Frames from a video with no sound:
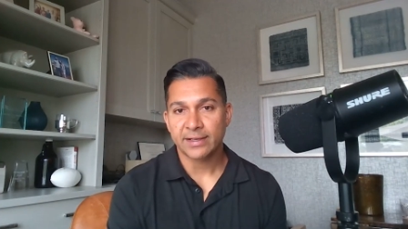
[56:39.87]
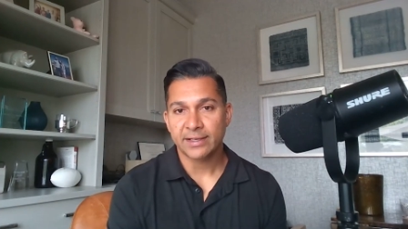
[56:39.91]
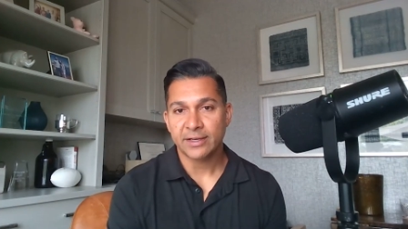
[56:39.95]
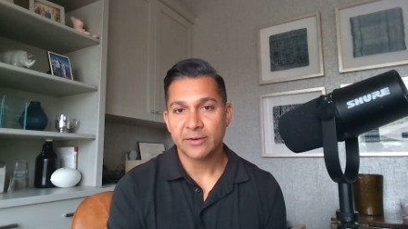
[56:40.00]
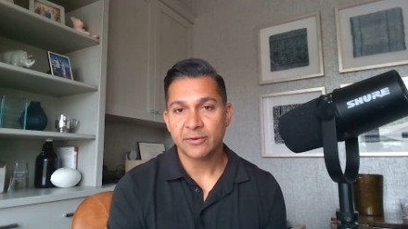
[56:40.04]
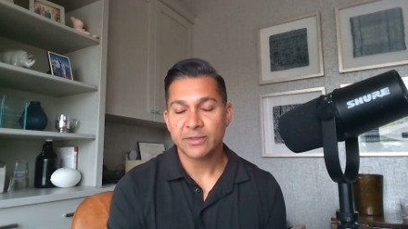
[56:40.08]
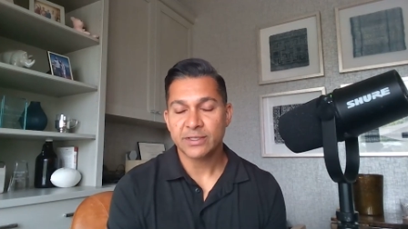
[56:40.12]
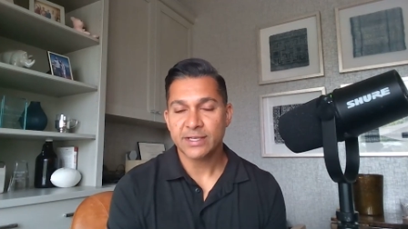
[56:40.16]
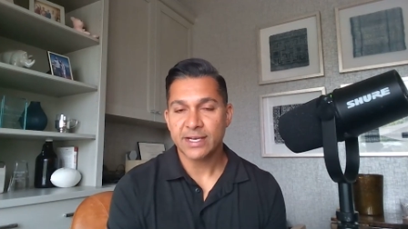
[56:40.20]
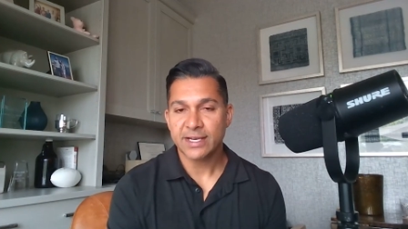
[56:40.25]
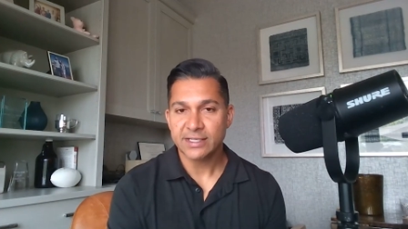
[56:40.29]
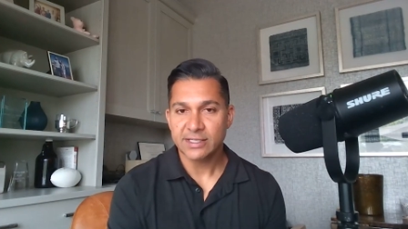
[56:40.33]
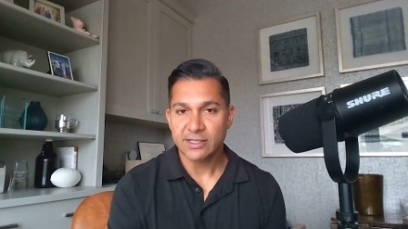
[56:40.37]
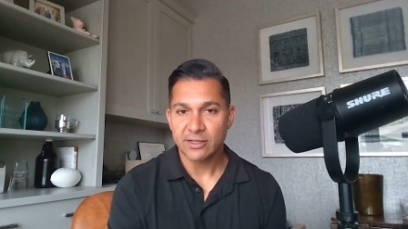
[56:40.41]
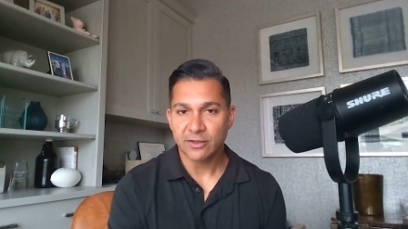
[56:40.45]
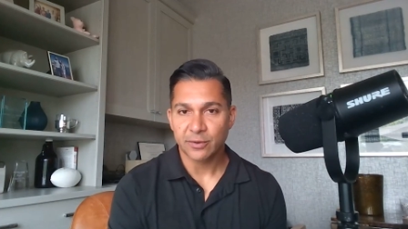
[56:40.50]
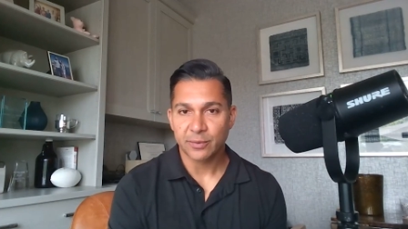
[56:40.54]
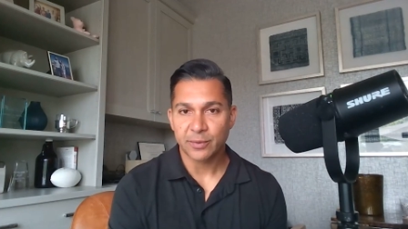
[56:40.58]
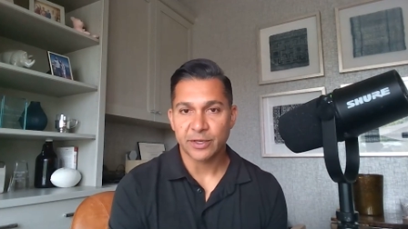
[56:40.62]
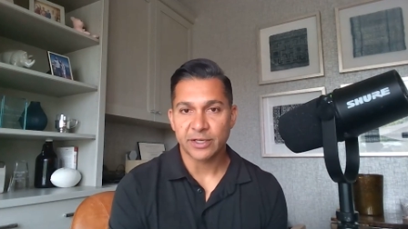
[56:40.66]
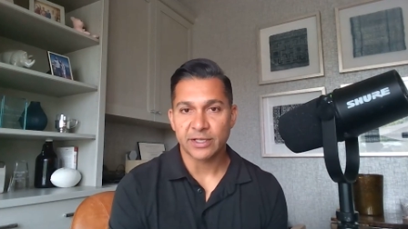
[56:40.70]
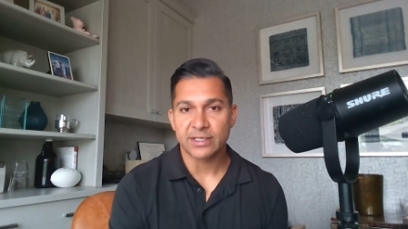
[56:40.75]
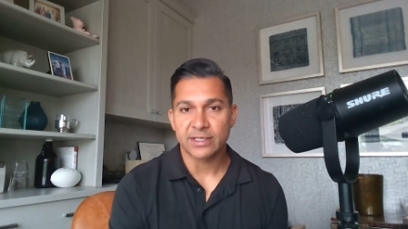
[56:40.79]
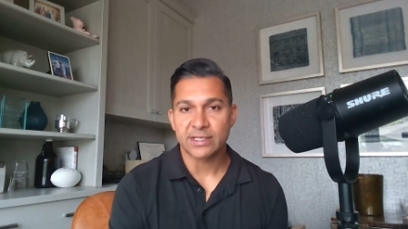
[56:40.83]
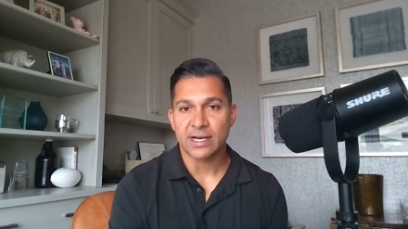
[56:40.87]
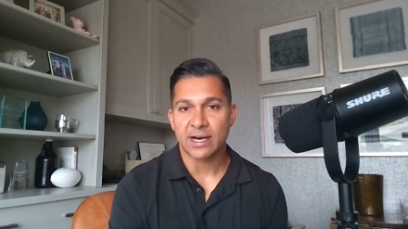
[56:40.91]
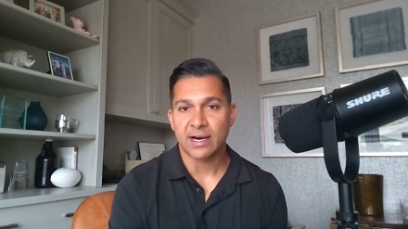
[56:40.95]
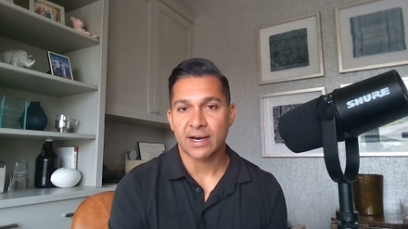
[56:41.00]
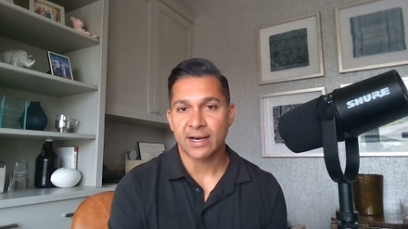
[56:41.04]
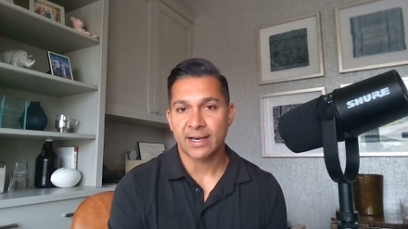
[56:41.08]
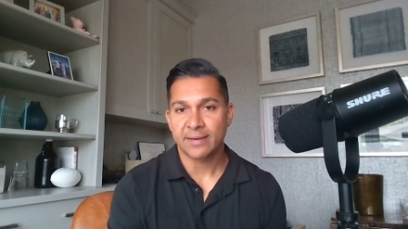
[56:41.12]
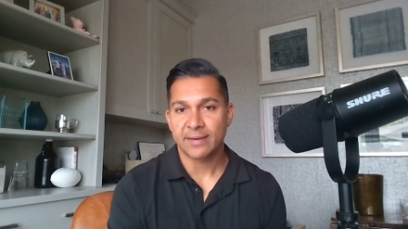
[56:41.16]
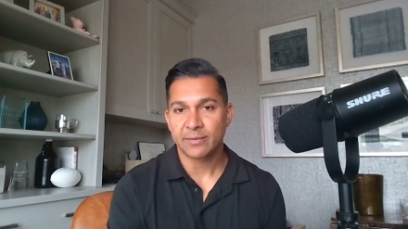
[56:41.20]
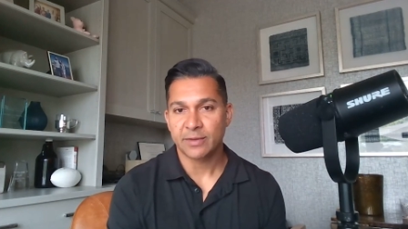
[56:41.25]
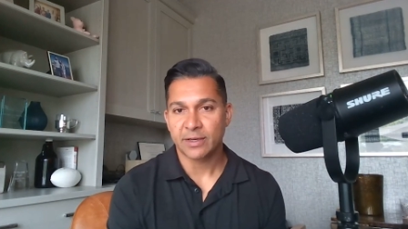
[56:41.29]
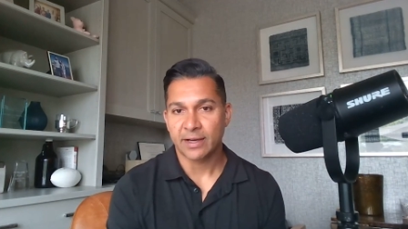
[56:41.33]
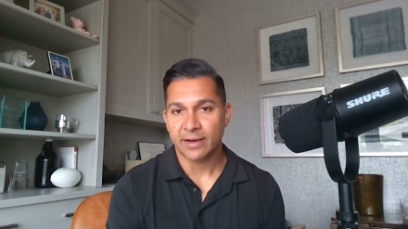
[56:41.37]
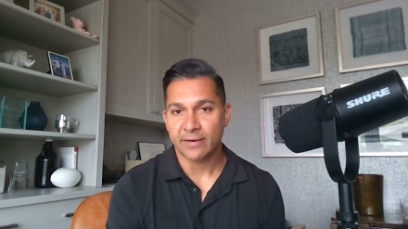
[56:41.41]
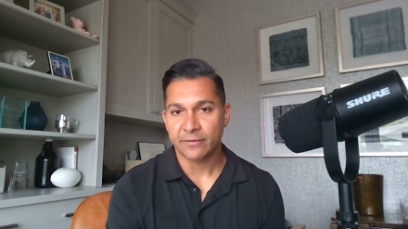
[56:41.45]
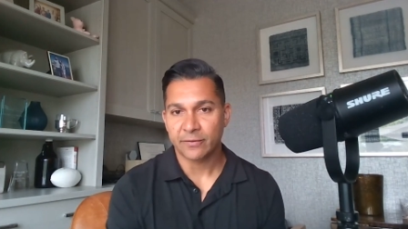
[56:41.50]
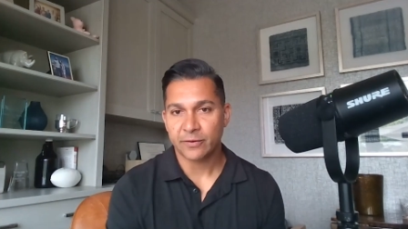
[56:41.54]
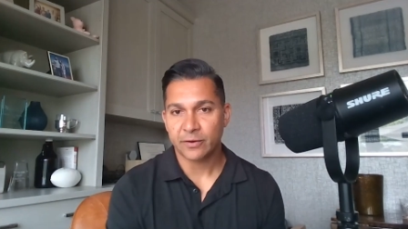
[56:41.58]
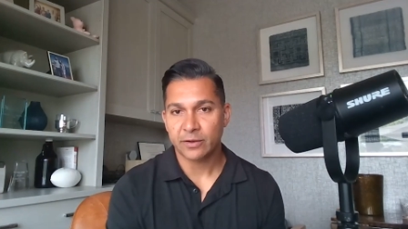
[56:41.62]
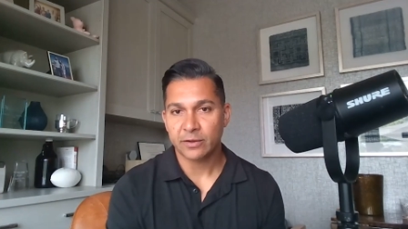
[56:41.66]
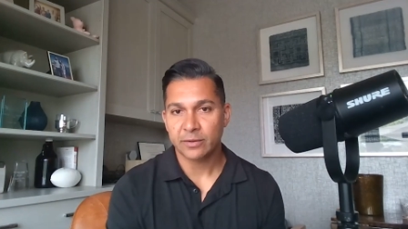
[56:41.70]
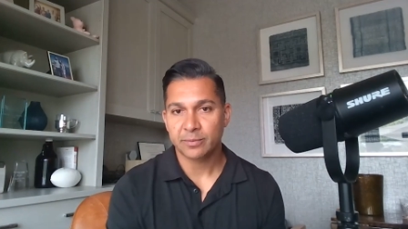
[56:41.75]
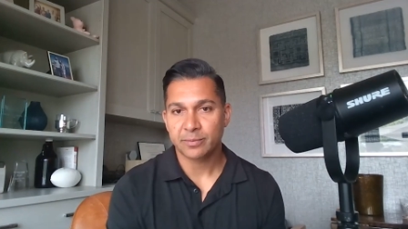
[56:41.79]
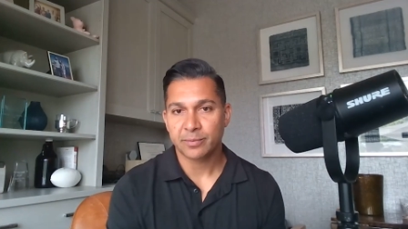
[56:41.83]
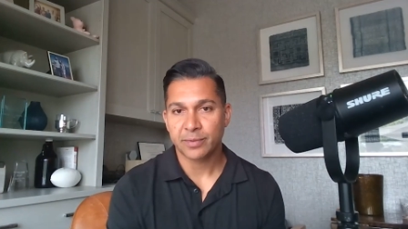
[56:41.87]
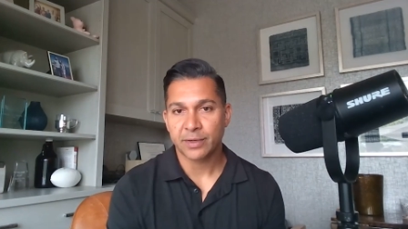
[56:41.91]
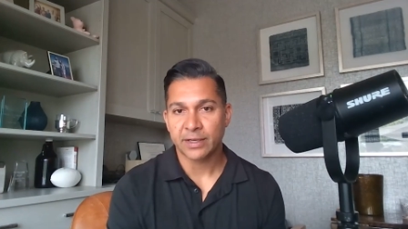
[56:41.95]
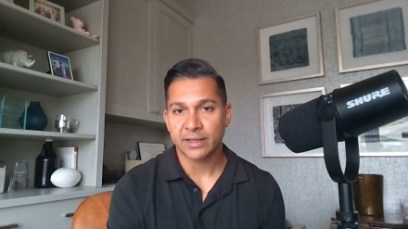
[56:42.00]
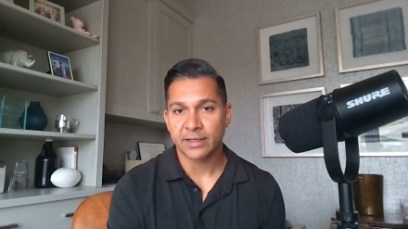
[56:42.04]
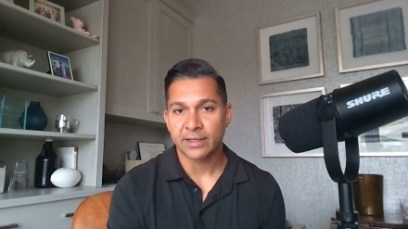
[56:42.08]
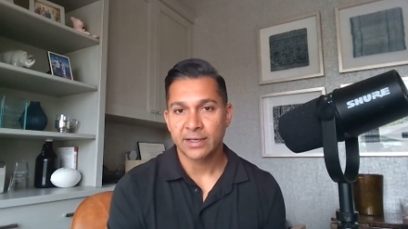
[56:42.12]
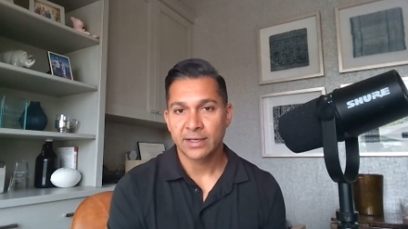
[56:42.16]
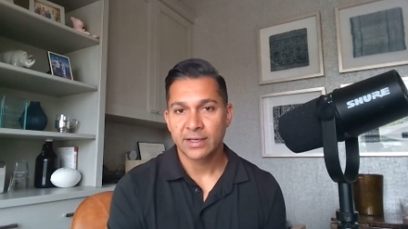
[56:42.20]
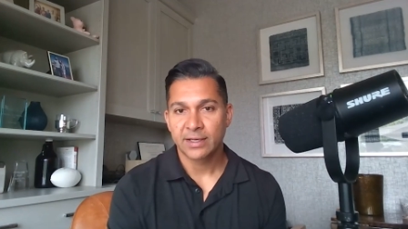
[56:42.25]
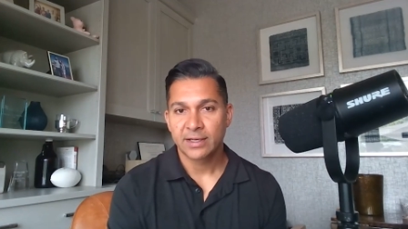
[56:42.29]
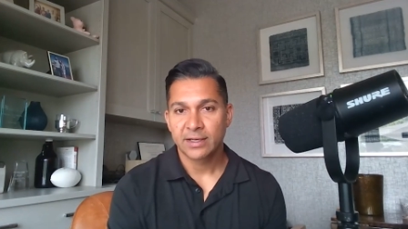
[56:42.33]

Now, it takes a little bit of time and effort, but